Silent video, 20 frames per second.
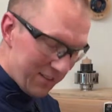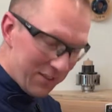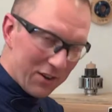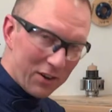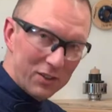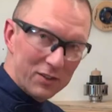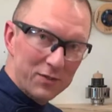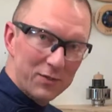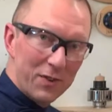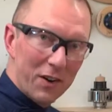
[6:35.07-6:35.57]

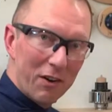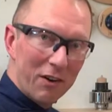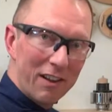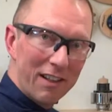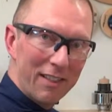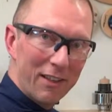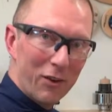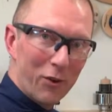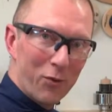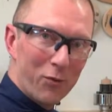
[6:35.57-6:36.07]
there's
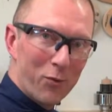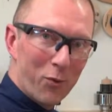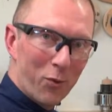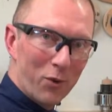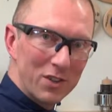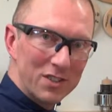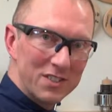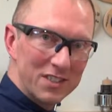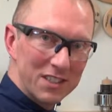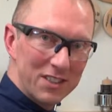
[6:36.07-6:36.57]
very little
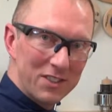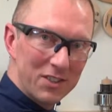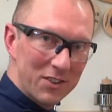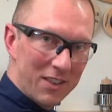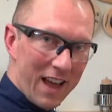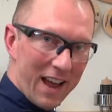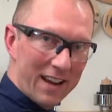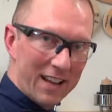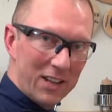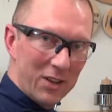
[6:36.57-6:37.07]
force into
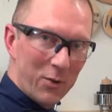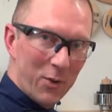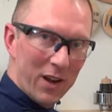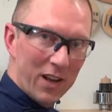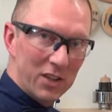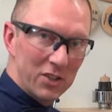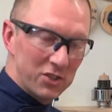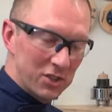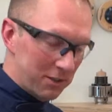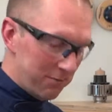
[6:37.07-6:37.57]
that
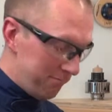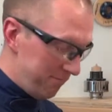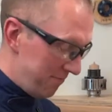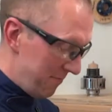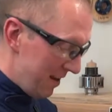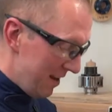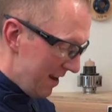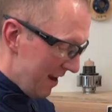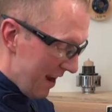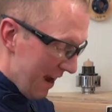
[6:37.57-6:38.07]
equation,
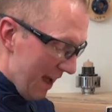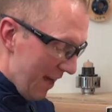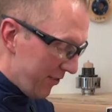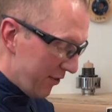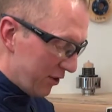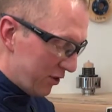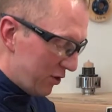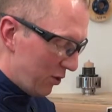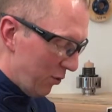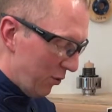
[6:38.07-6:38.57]

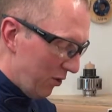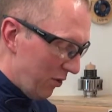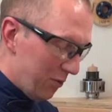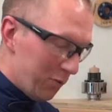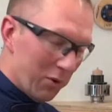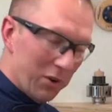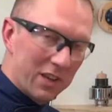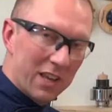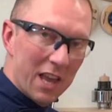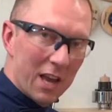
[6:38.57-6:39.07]
and the
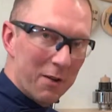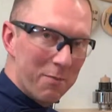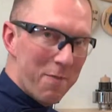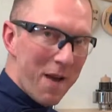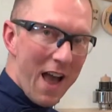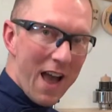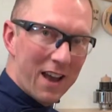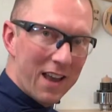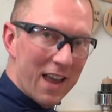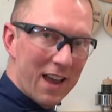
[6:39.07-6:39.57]
tool will kick
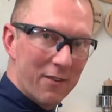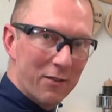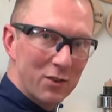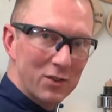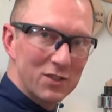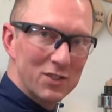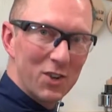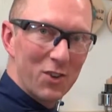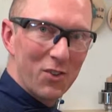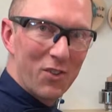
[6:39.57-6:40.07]
back
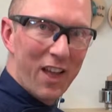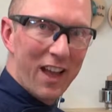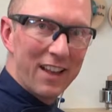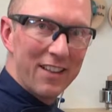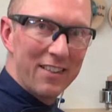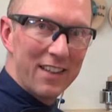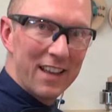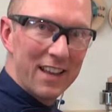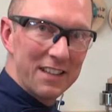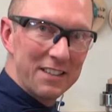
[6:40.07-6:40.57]
ever so
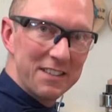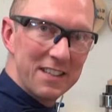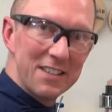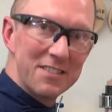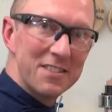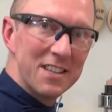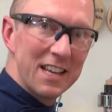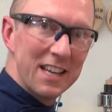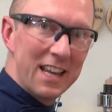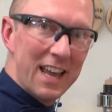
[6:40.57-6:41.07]
lightly and
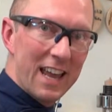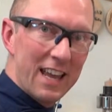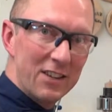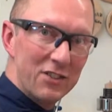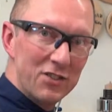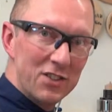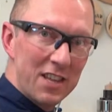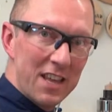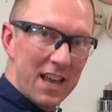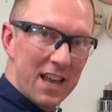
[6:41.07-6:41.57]

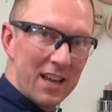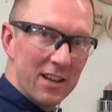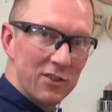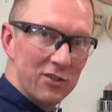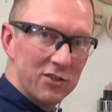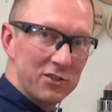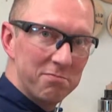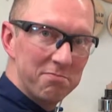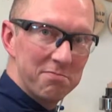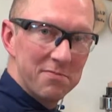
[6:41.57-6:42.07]
disengage the
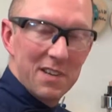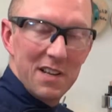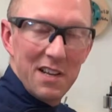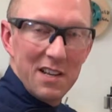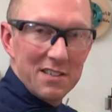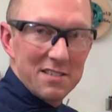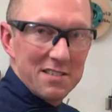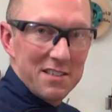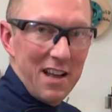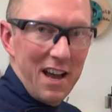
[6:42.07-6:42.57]
edge.
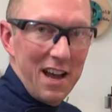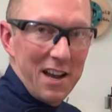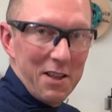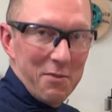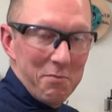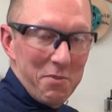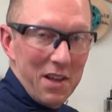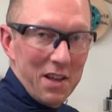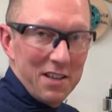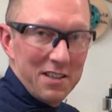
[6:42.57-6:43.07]
It's not
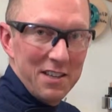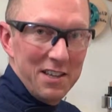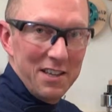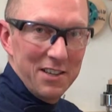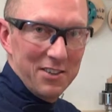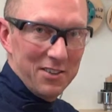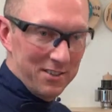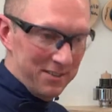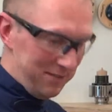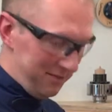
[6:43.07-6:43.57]
a big
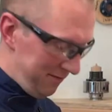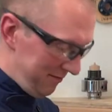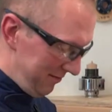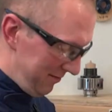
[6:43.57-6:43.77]
deal.